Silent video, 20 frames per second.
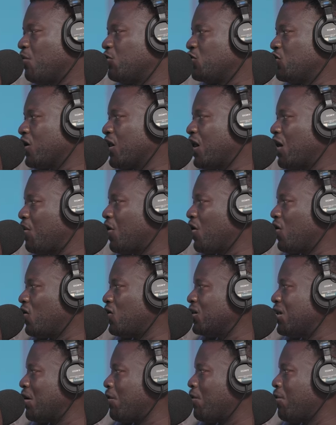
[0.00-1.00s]
I'm talking
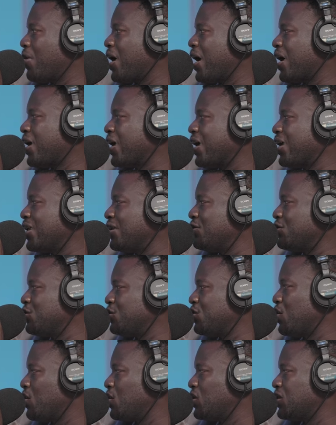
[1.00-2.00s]
about the back end,
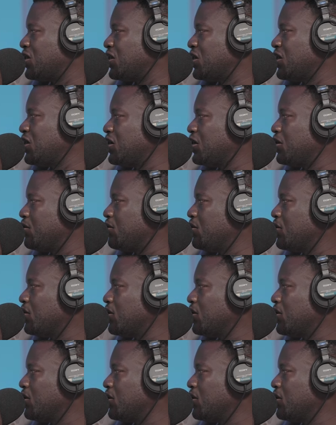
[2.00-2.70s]
your team.